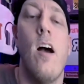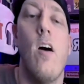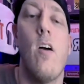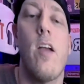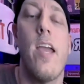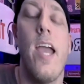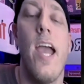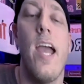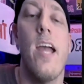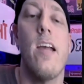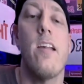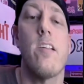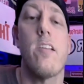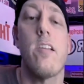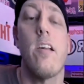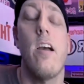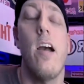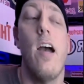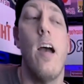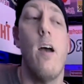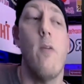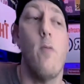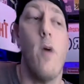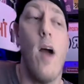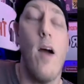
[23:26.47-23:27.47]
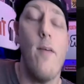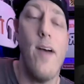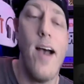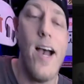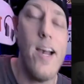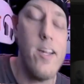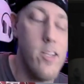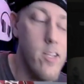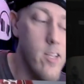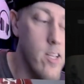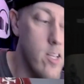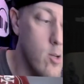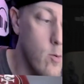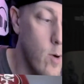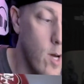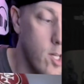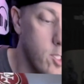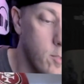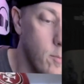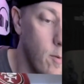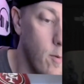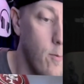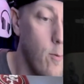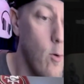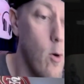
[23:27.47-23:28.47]
Okay, I've asked you this question
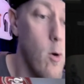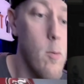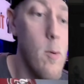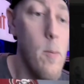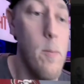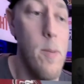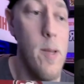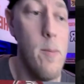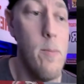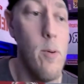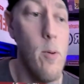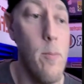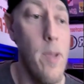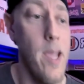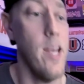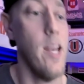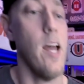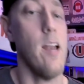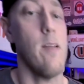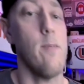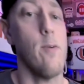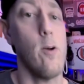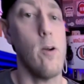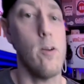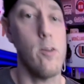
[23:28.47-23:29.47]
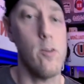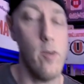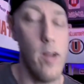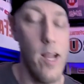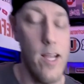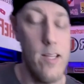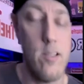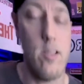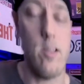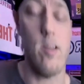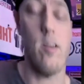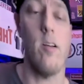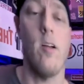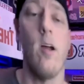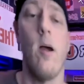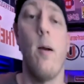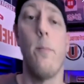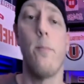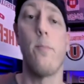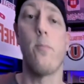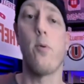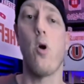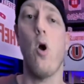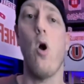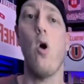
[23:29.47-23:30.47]
before, but people may not have heard your answer.
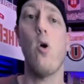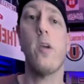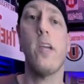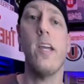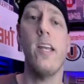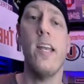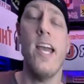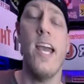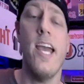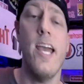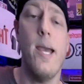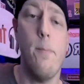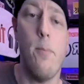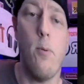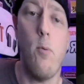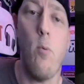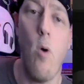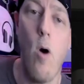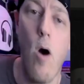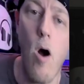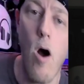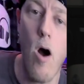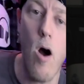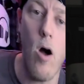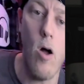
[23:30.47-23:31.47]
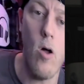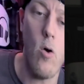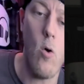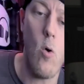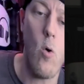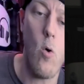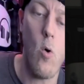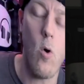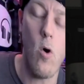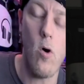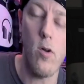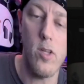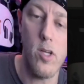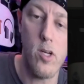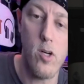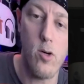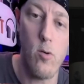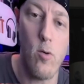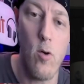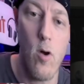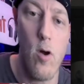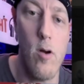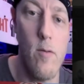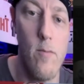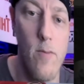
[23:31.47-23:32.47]
Broken hip wall or the
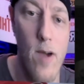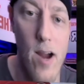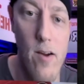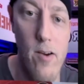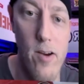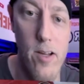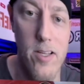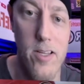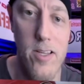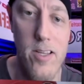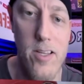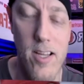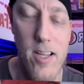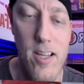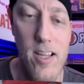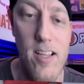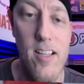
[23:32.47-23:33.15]
coronavirus?